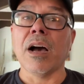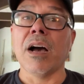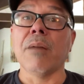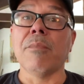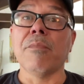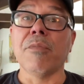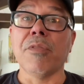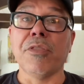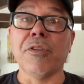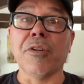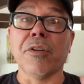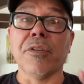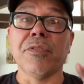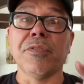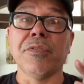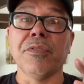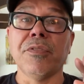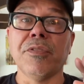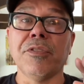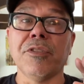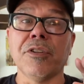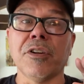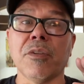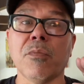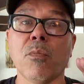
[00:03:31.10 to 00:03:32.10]

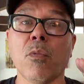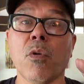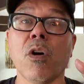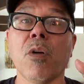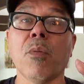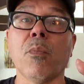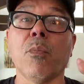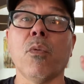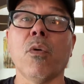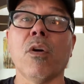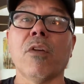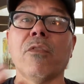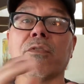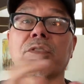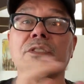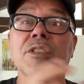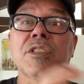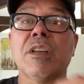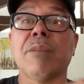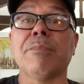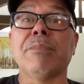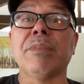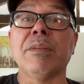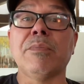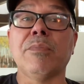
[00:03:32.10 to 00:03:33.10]
they're more important for
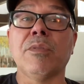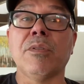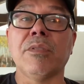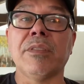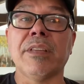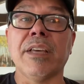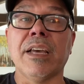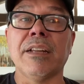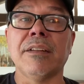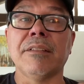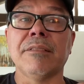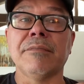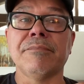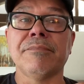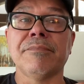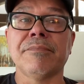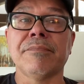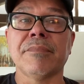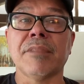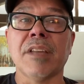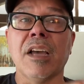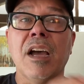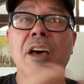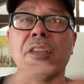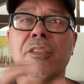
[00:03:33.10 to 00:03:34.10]
some people than
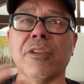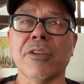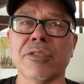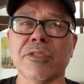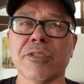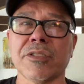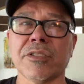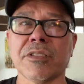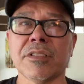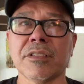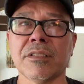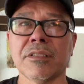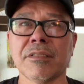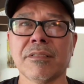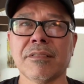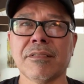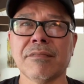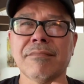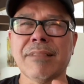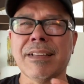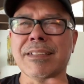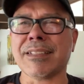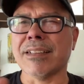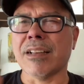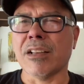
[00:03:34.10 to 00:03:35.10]
others.
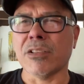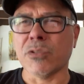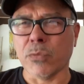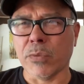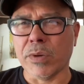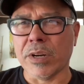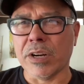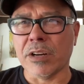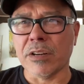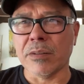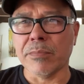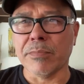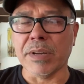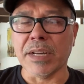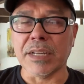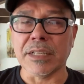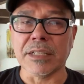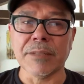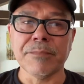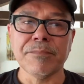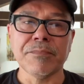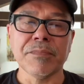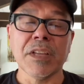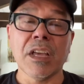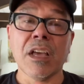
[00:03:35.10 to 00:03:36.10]
That sounds weird, but
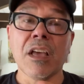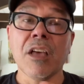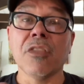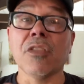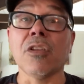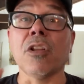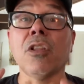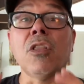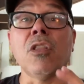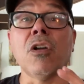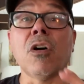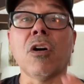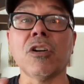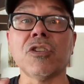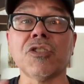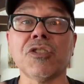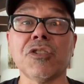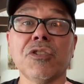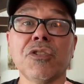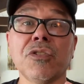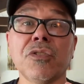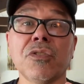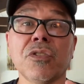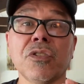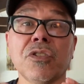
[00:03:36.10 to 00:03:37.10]
the larger
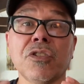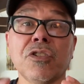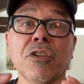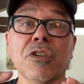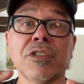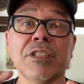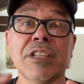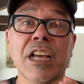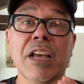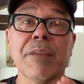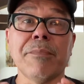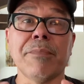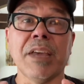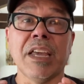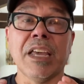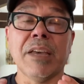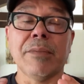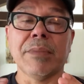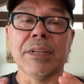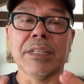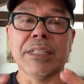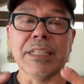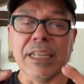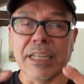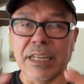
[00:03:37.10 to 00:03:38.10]
your down
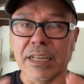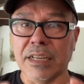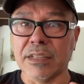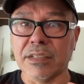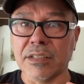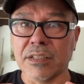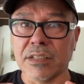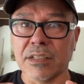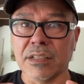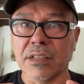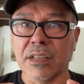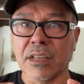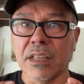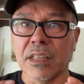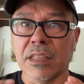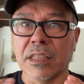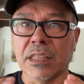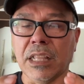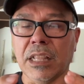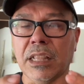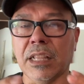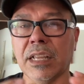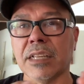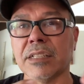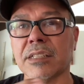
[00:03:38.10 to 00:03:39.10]
payment is, the
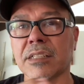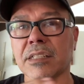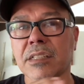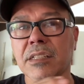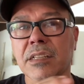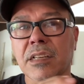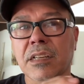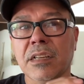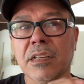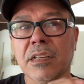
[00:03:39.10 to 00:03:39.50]
less